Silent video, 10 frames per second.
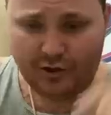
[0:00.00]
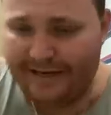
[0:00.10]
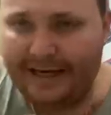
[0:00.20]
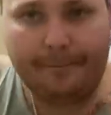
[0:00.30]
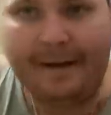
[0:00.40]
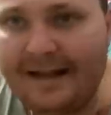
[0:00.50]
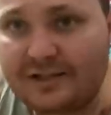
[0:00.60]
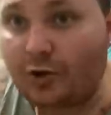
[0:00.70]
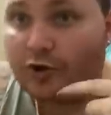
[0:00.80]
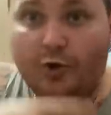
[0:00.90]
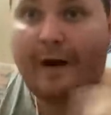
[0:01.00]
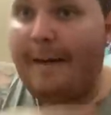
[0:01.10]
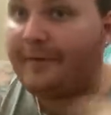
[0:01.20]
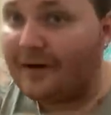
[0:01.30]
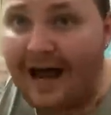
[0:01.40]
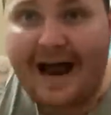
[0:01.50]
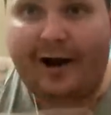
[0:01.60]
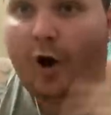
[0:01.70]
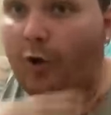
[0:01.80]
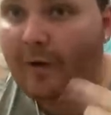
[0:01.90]
get a pencil, you wrap your line
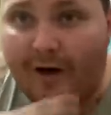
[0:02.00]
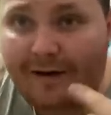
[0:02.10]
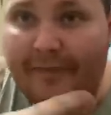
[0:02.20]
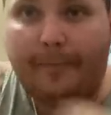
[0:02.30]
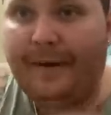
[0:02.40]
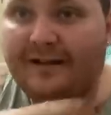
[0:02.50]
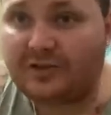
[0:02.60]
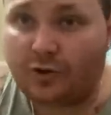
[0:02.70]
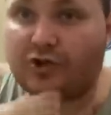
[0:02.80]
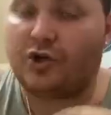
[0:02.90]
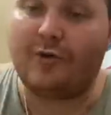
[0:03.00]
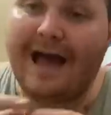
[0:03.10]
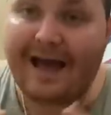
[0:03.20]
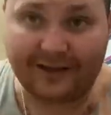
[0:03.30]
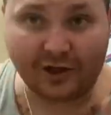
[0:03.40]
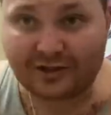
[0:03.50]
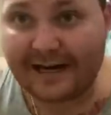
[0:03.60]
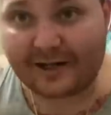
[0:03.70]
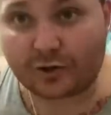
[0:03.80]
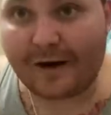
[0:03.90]
all the way around the pencil, so you it looks
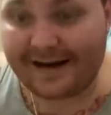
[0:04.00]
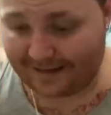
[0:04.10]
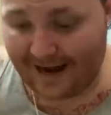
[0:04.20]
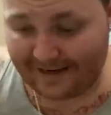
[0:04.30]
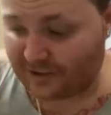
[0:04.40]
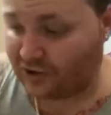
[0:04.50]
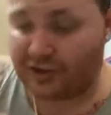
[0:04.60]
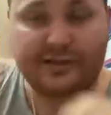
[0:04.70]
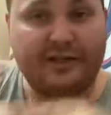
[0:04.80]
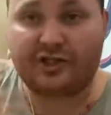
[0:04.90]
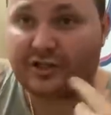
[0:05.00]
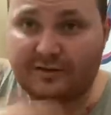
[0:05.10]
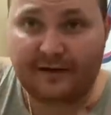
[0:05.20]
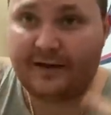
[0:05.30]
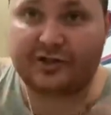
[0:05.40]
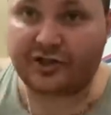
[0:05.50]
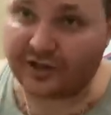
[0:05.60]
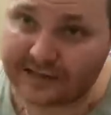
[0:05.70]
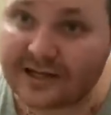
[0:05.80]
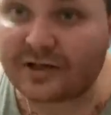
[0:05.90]
like a thread line. It's just
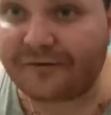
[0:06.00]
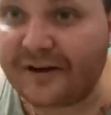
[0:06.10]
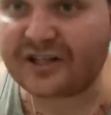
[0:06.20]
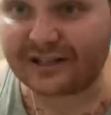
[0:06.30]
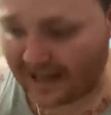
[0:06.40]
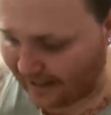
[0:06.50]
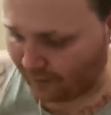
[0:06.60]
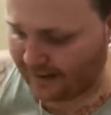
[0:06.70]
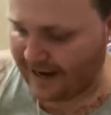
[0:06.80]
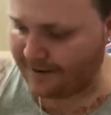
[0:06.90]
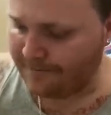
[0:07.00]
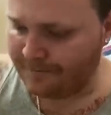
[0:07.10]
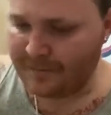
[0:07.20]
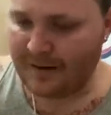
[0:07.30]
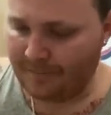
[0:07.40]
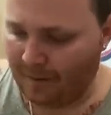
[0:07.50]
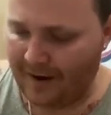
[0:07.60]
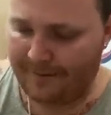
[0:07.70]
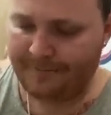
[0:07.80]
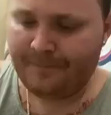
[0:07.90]
that's your fishing line, okay?
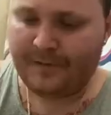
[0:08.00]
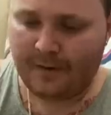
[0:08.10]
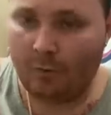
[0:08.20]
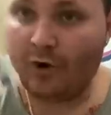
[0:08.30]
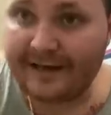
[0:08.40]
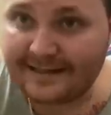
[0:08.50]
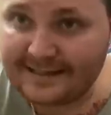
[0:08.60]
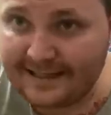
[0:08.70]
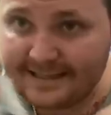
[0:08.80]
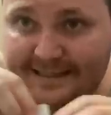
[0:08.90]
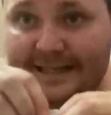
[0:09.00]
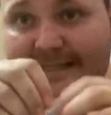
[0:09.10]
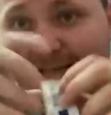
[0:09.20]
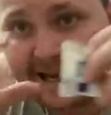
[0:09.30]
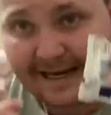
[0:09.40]
But we'll get to this in a second.